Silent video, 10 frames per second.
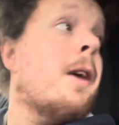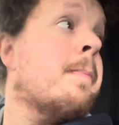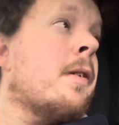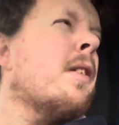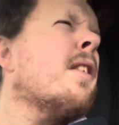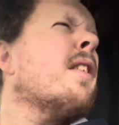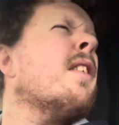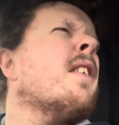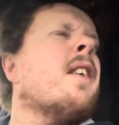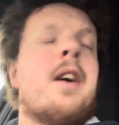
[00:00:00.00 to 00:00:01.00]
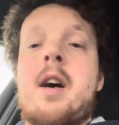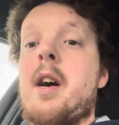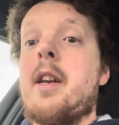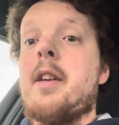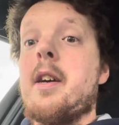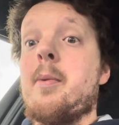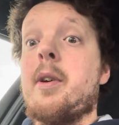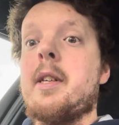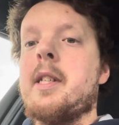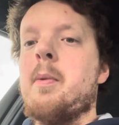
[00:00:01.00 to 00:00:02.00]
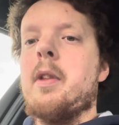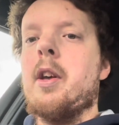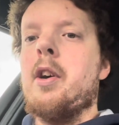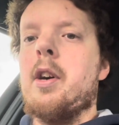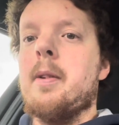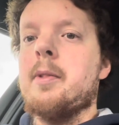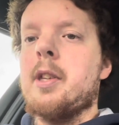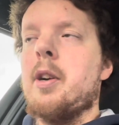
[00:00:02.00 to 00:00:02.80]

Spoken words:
up, and we're going to see what they got.